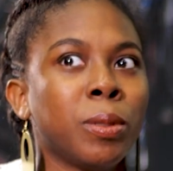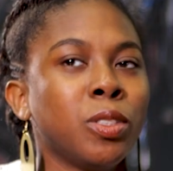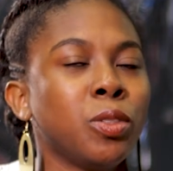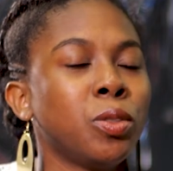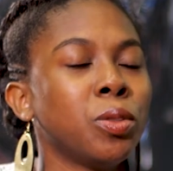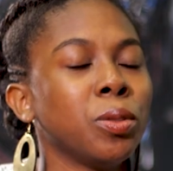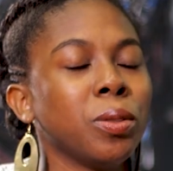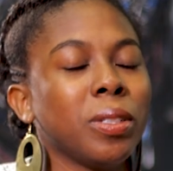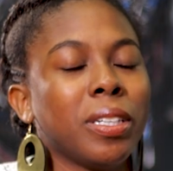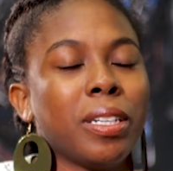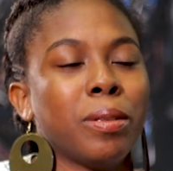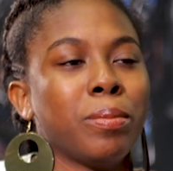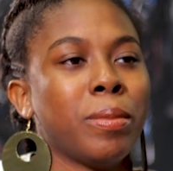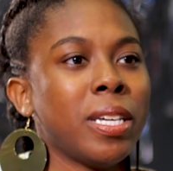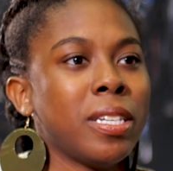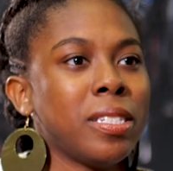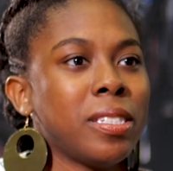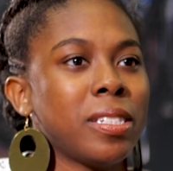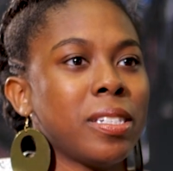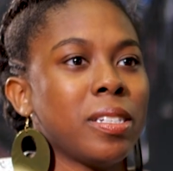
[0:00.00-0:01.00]
been truly
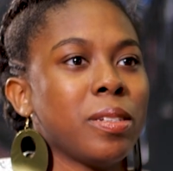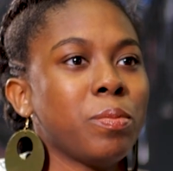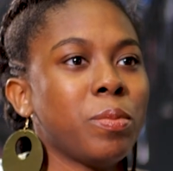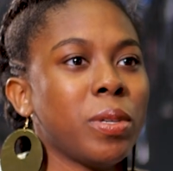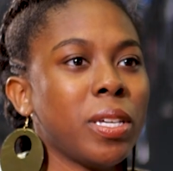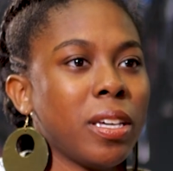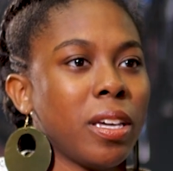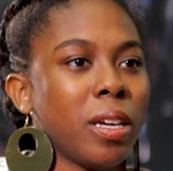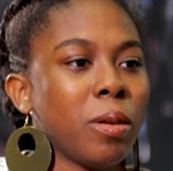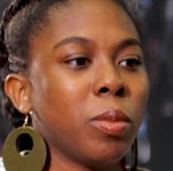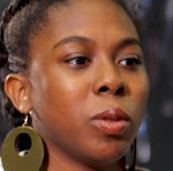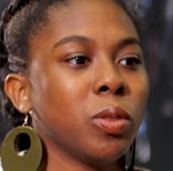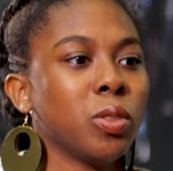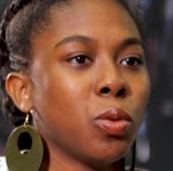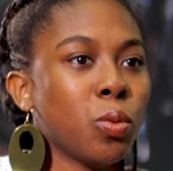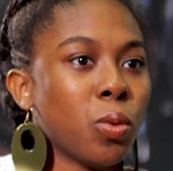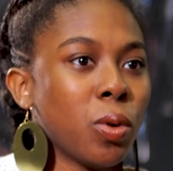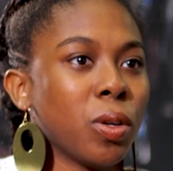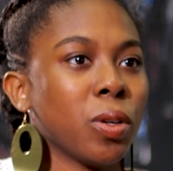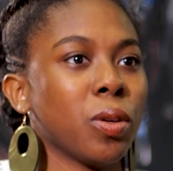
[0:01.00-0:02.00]
amazing being able
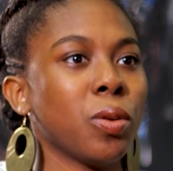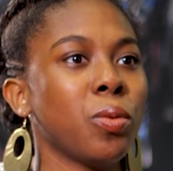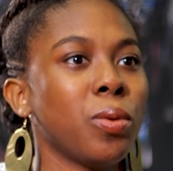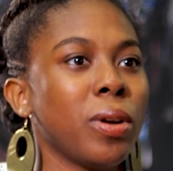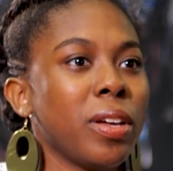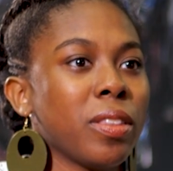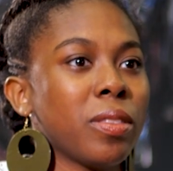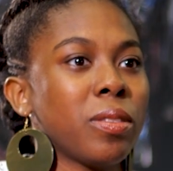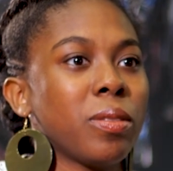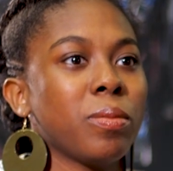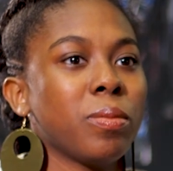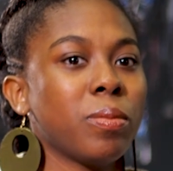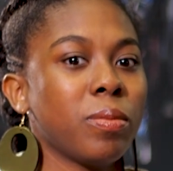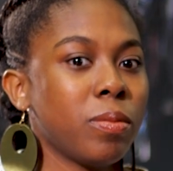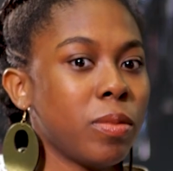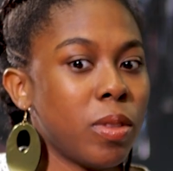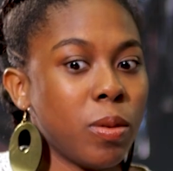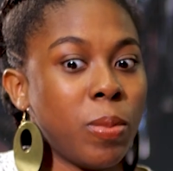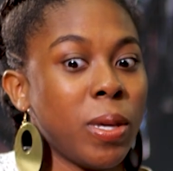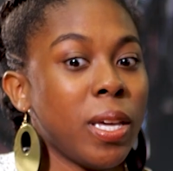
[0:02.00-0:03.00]
to work with
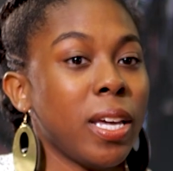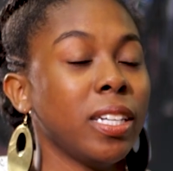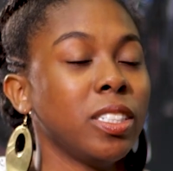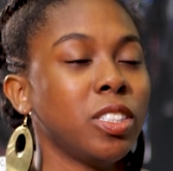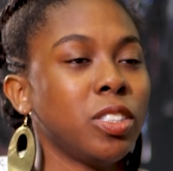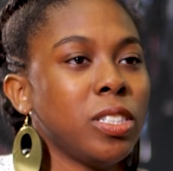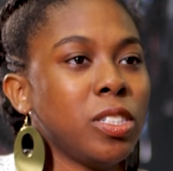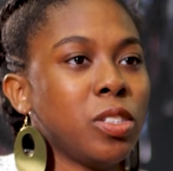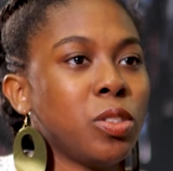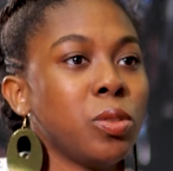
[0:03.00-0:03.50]
the PhD